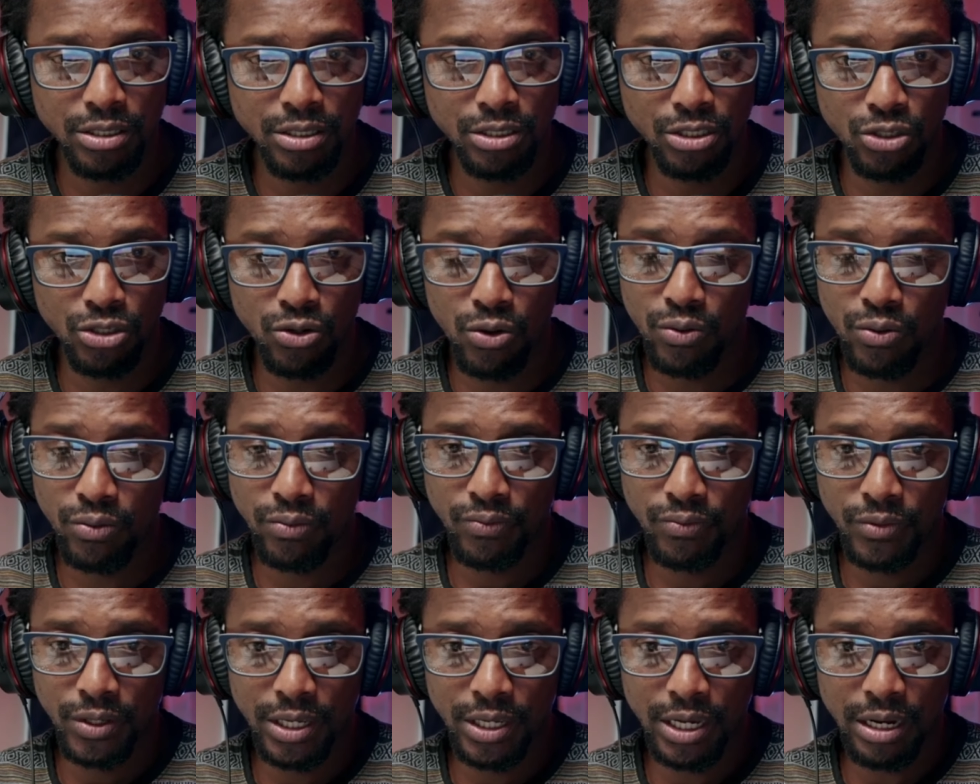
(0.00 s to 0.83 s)
So
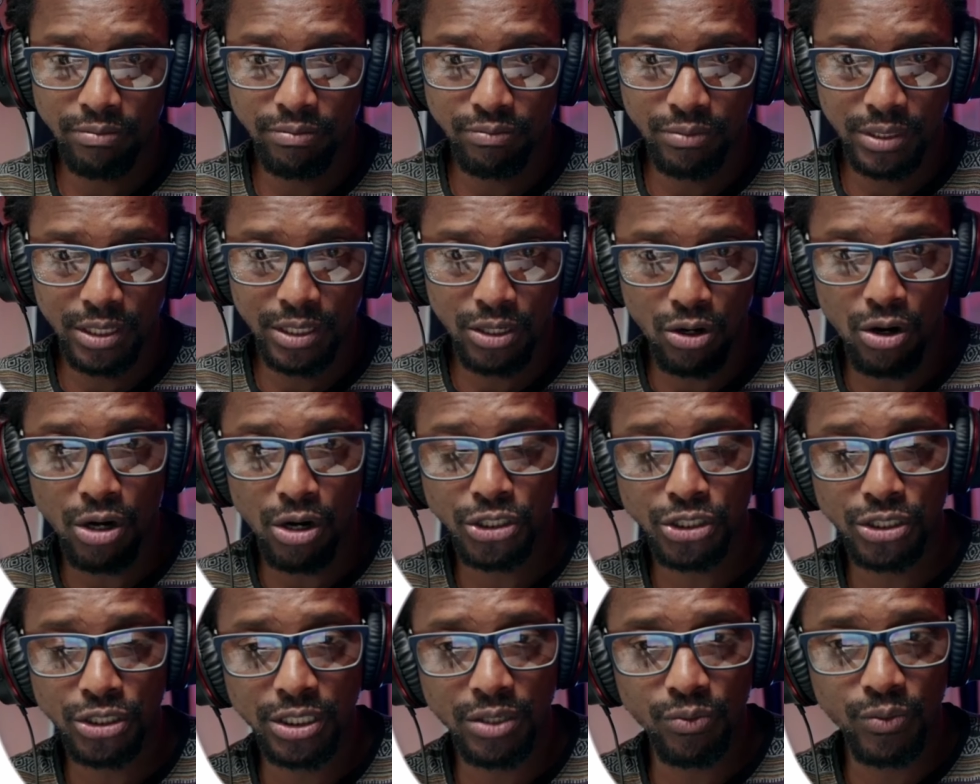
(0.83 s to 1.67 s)
he
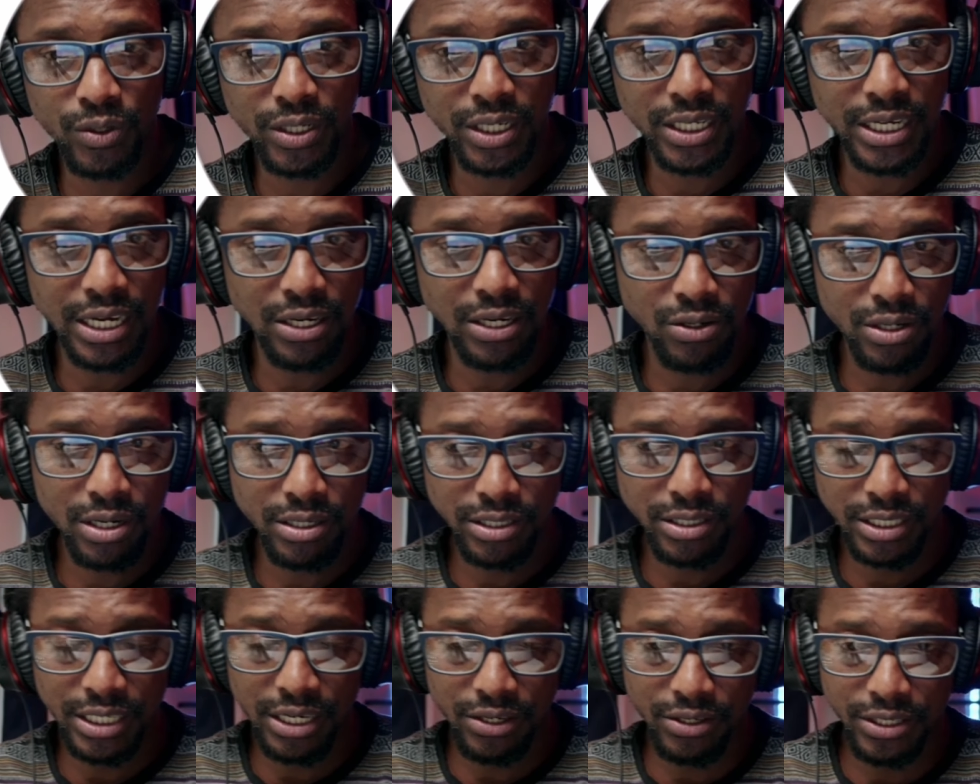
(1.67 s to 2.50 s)
cautioned him with a
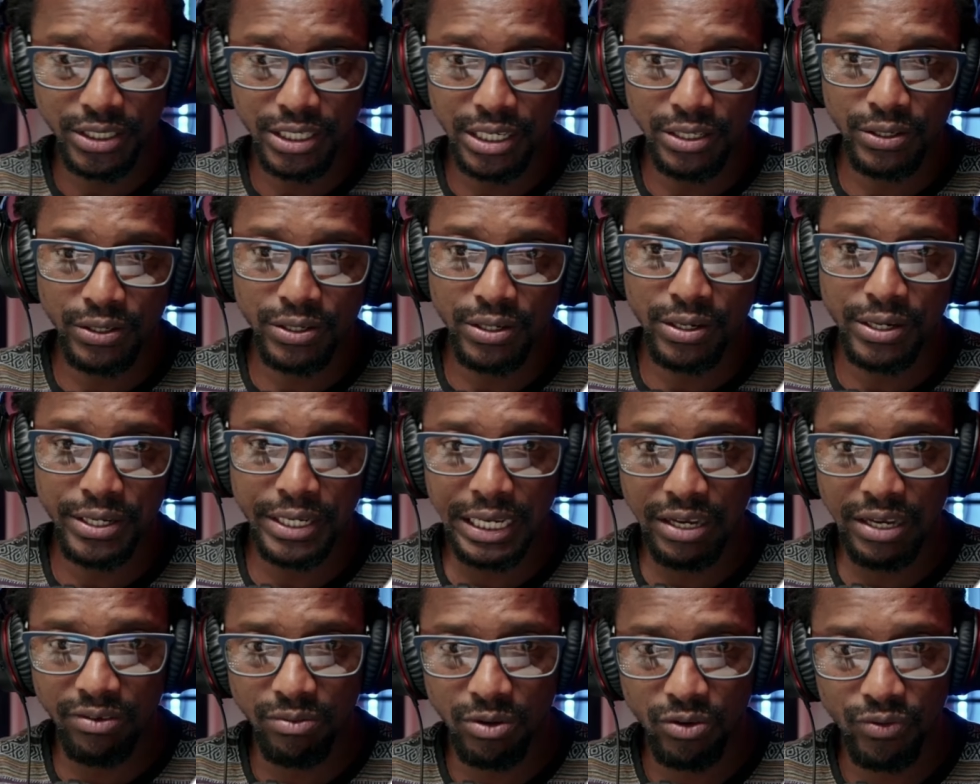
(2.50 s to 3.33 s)
second yellow card and
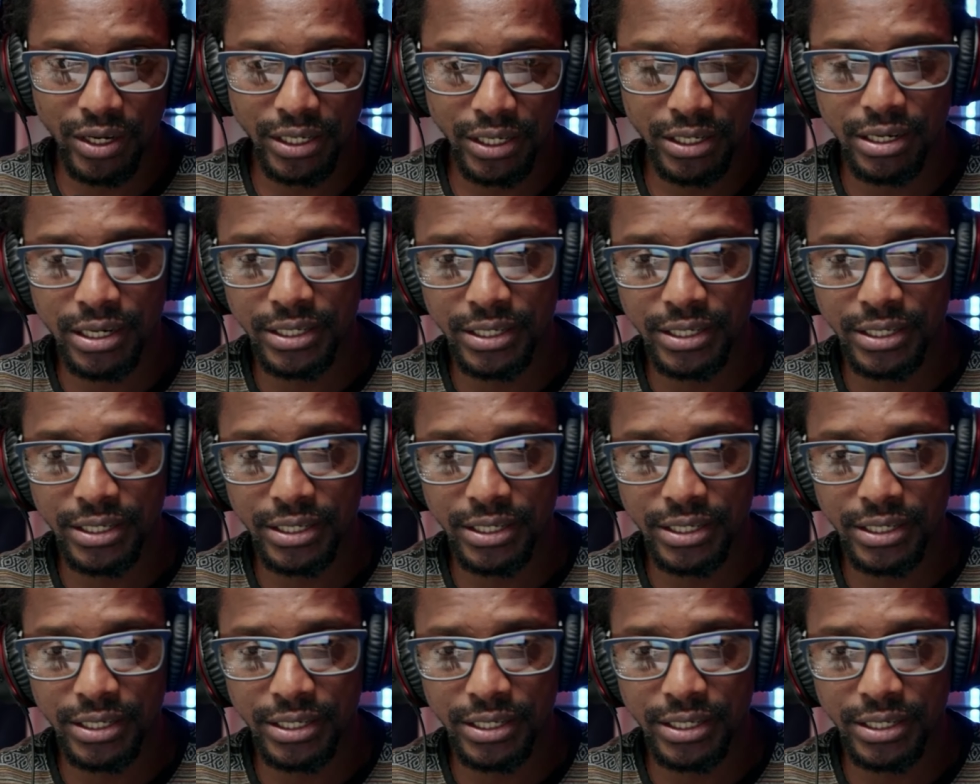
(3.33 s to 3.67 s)
gave him a red card.